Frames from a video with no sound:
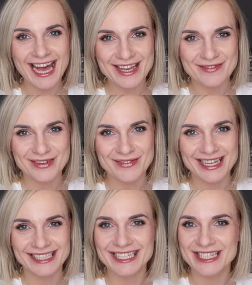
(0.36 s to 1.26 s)
Hi
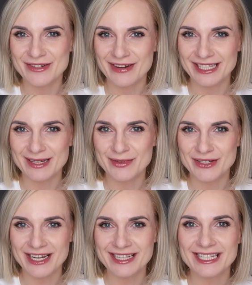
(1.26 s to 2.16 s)
everyone, it's Joanna
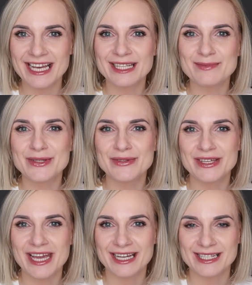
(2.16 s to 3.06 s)
Bojarska, the
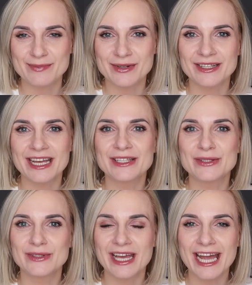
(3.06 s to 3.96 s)
beauty expert, and
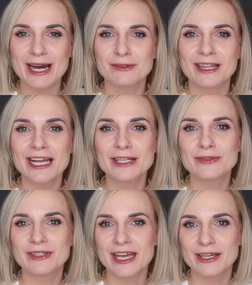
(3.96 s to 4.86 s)
today I would like
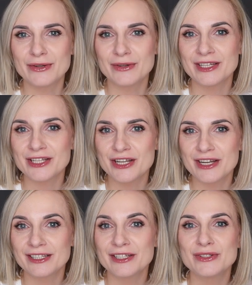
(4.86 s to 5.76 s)
to take you on a
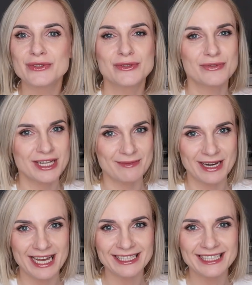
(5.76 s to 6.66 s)
journey to
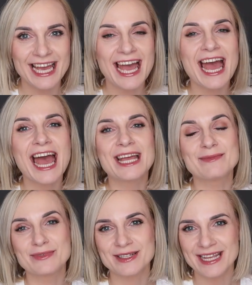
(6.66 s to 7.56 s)
dreamland
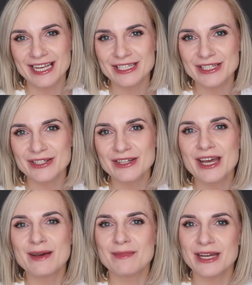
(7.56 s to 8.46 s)
and present you
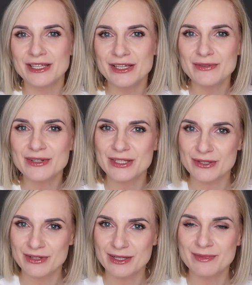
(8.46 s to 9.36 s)
my
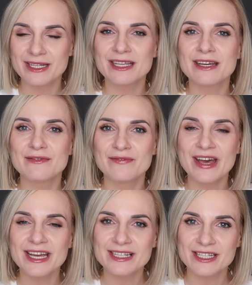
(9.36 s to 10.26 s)
newest treatment,
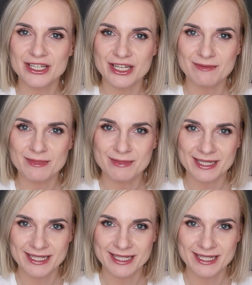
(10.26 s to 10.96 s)
Face Gym